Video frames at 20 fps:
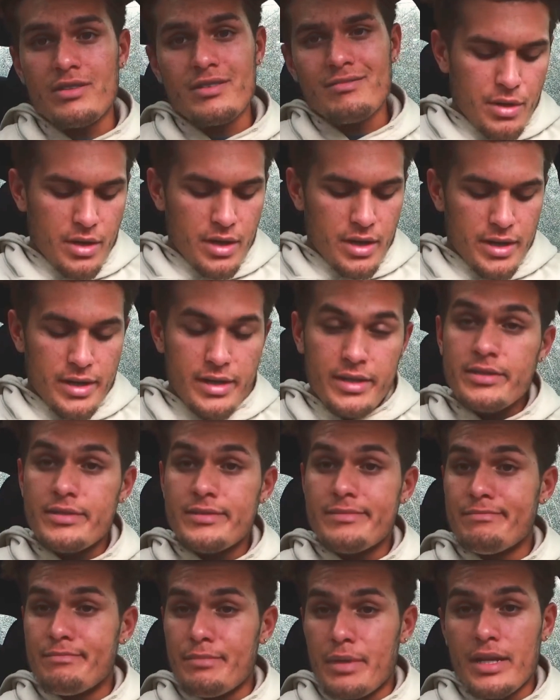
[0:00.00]
but
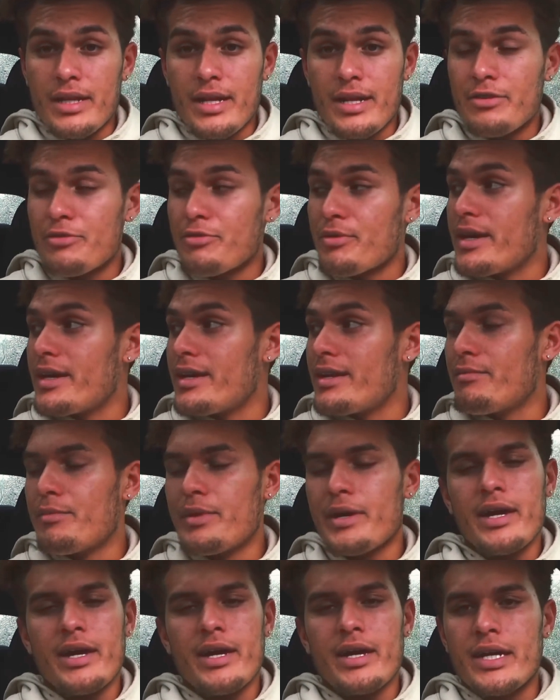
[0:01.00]
being that it's raining, we
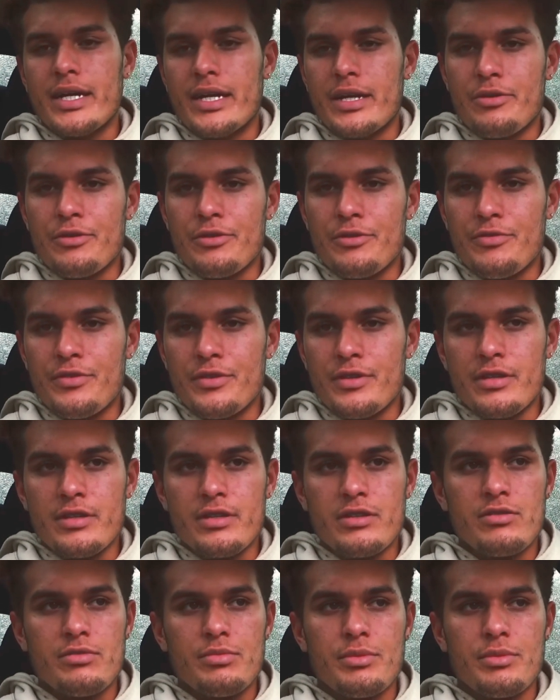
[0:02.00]
can't get any cool footage.